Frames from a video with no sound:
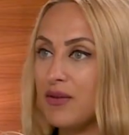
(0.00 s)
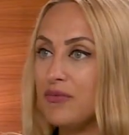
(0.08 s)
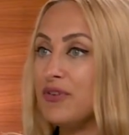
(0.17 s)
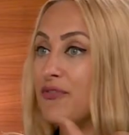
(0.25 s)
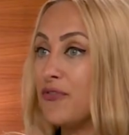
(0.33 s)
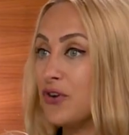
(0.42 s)

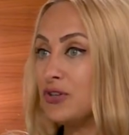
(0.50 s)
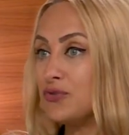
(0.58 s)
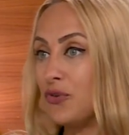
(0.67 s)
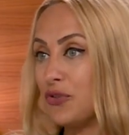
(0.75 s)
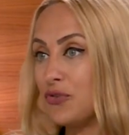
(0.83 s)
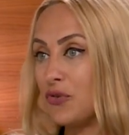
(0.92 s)
referred
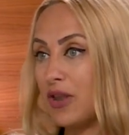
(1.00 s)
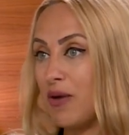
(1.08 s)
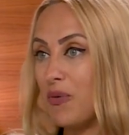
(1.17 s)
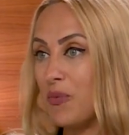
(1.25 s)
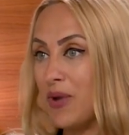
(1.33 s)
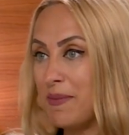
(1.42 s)
to also on
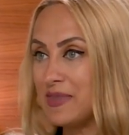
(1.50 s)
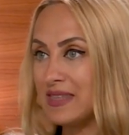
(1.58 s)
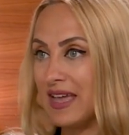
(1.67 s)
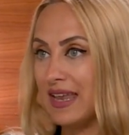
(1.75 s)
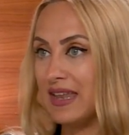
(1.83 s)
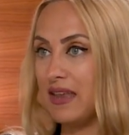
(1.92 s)
our
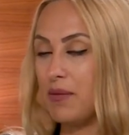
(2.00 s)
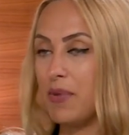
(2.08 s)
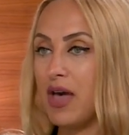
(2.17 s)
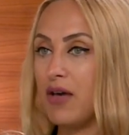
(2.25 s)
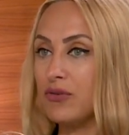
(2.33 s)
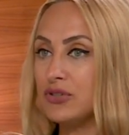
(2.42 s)
website, that
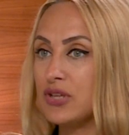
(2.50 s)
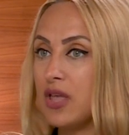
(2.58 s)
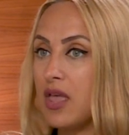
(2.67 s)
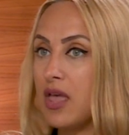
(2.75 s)
about